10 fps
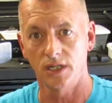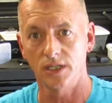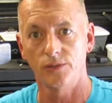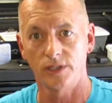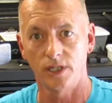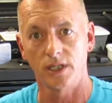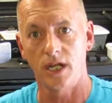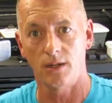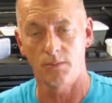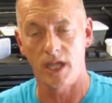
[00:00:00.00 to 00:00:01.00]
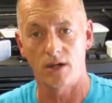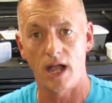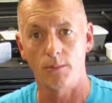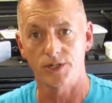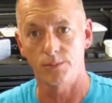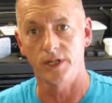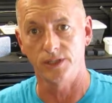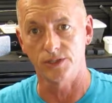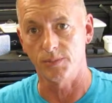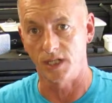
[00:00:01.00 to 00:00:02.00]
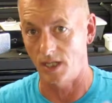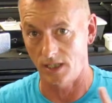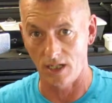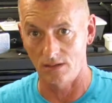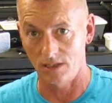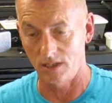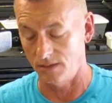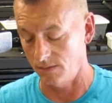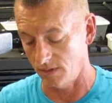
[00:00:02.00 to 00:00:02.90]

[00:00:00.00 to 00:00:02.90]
It really doesn't matter how much money you spend. I guarantee you.